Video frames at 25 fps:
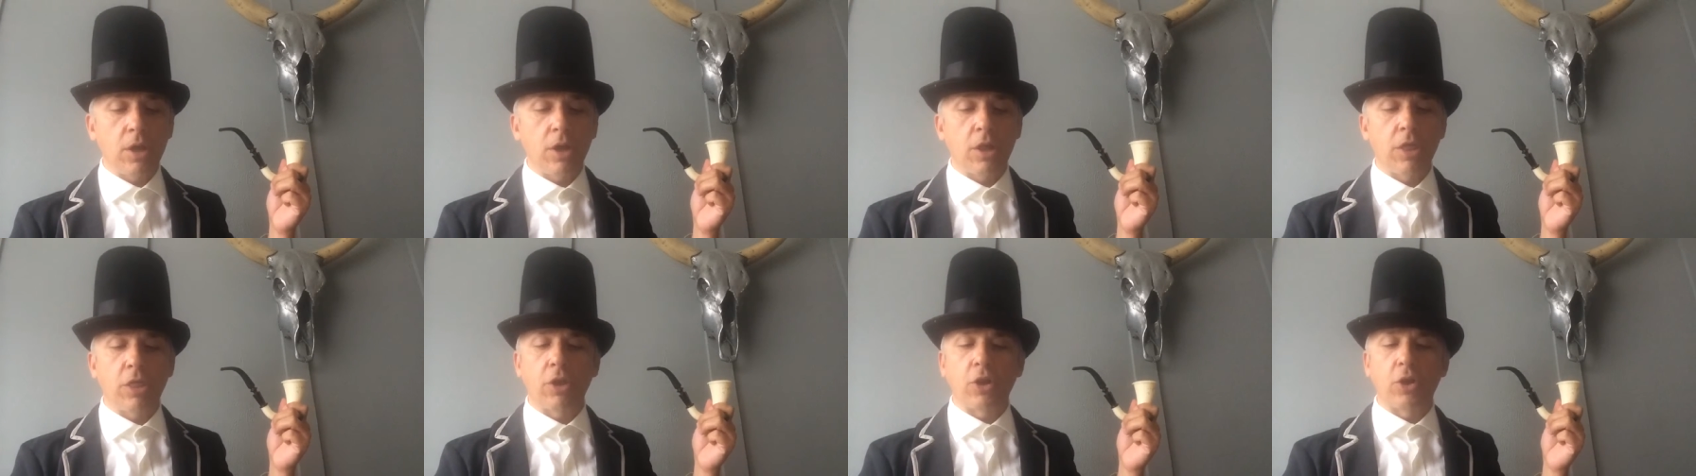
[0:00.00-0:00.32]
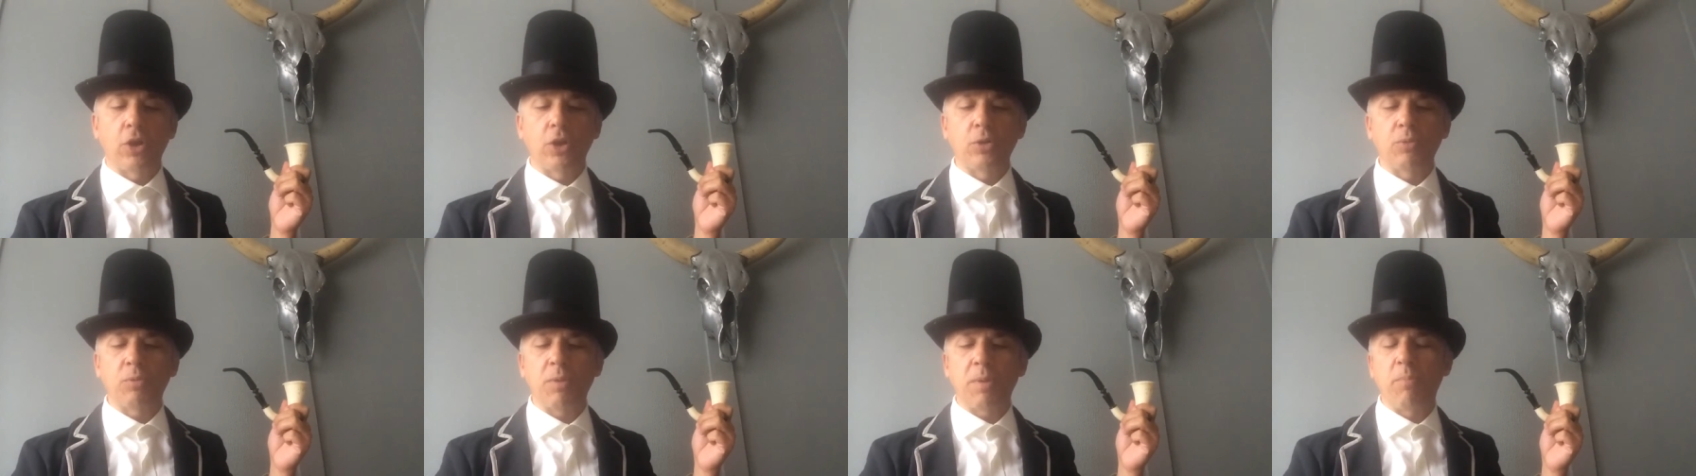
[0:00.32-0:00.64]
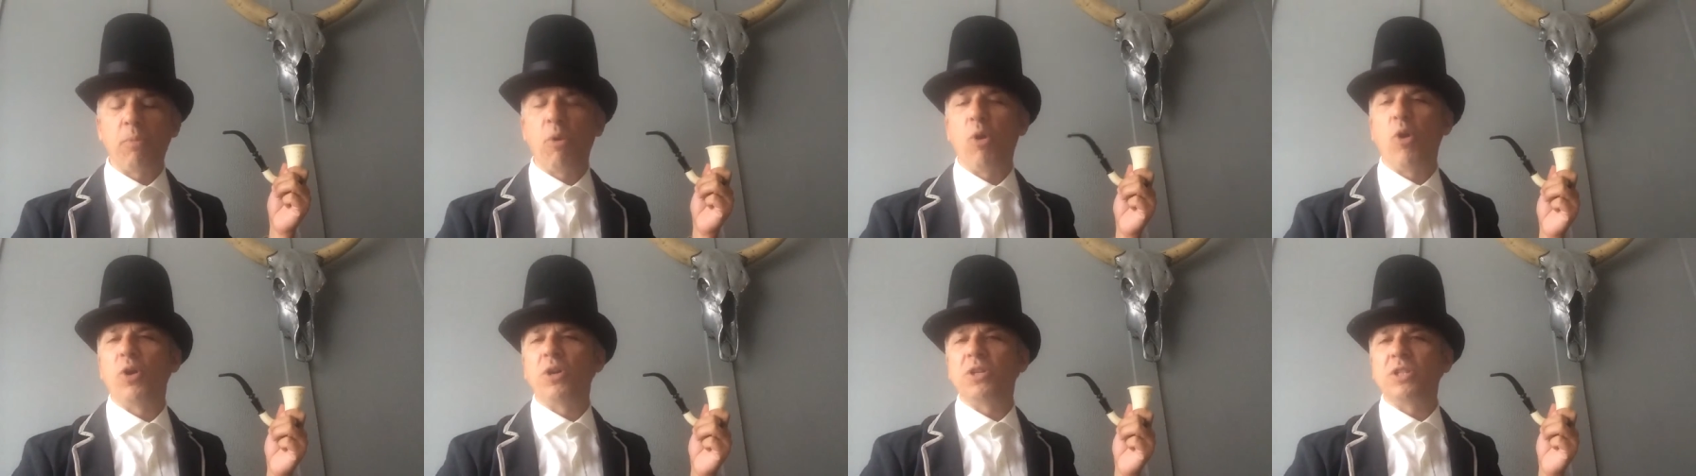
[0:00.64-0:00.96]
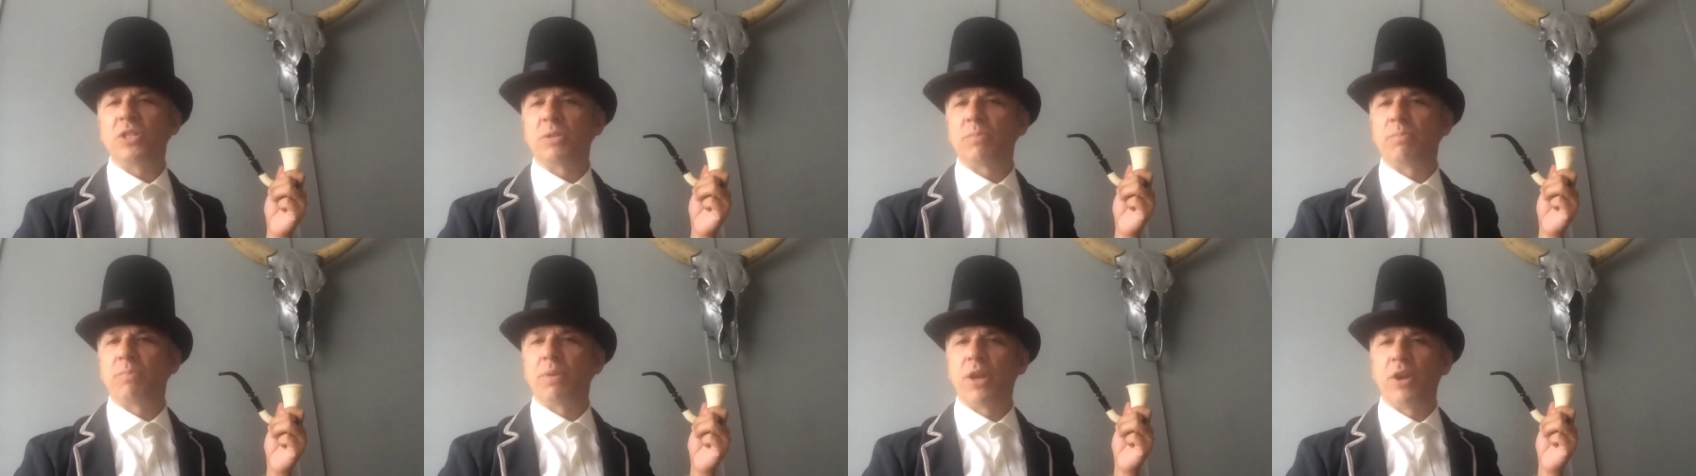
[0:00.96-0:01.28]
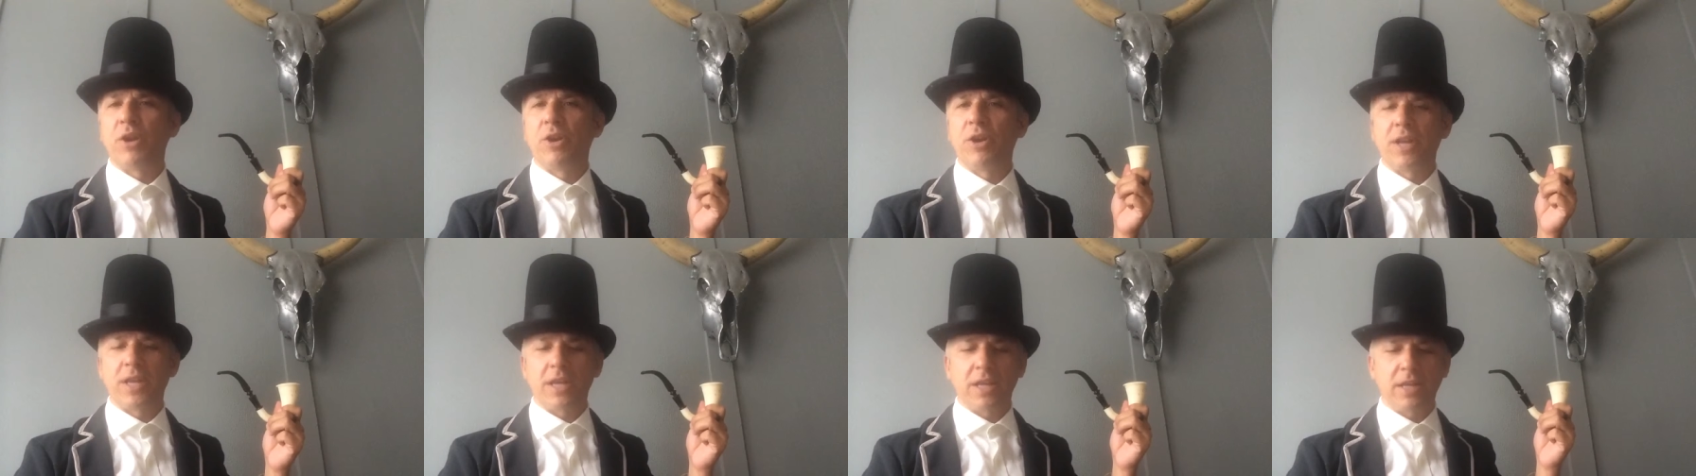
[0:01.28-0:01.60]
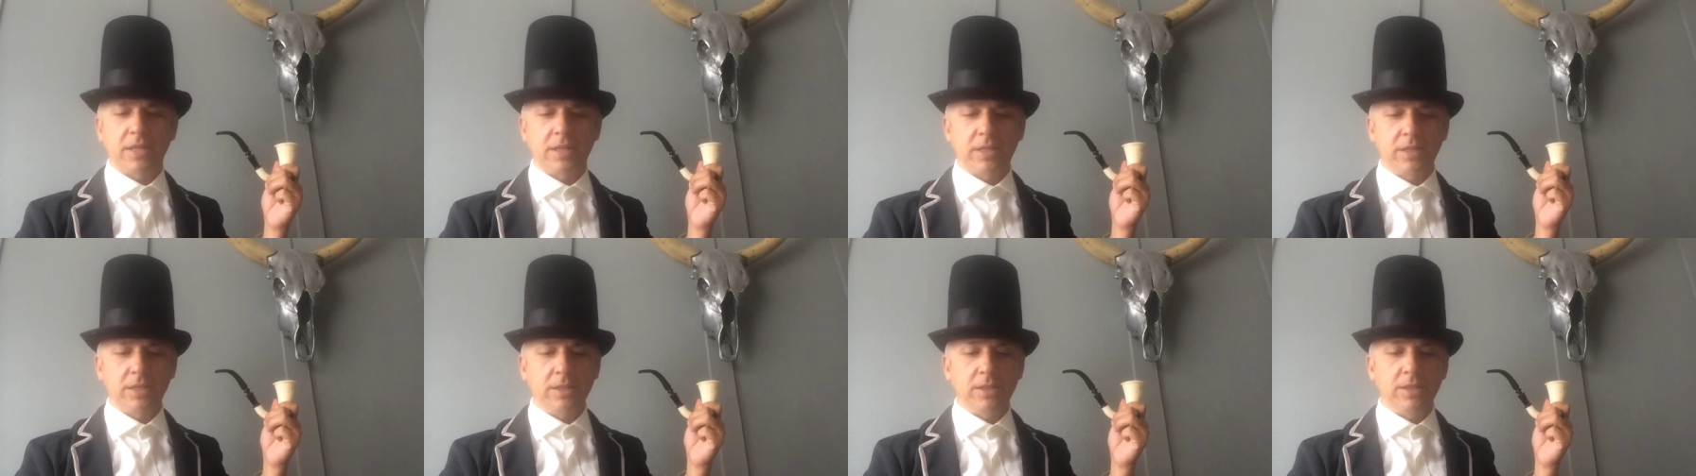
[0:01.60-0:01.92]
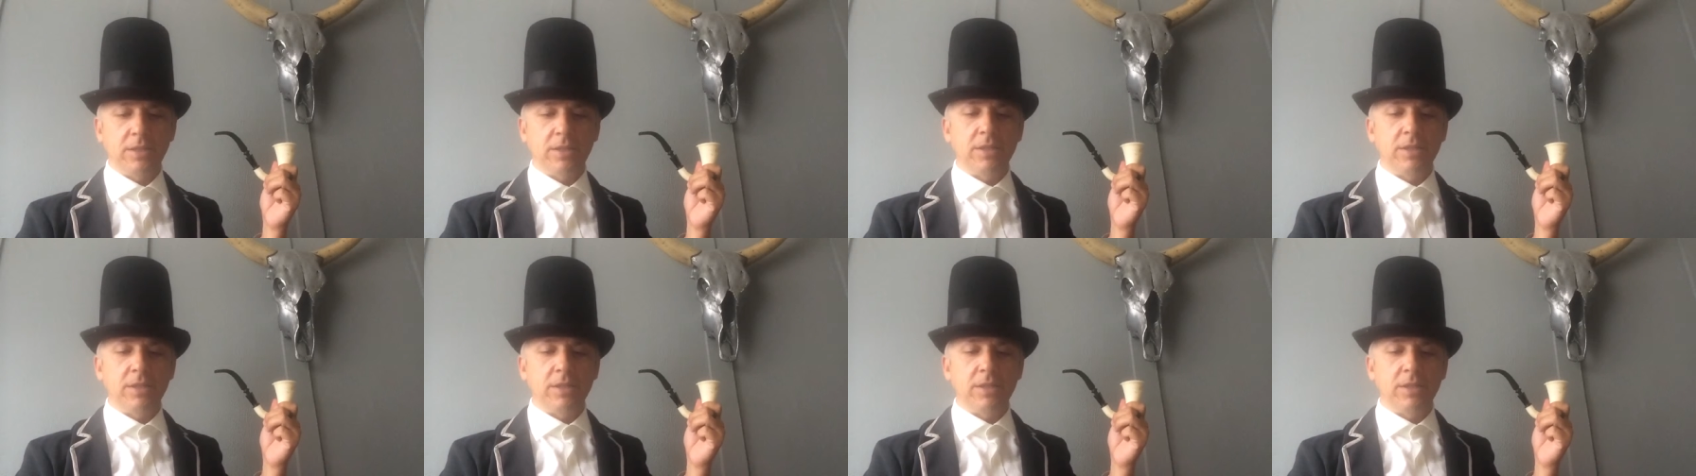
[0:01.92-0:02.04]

Third report period.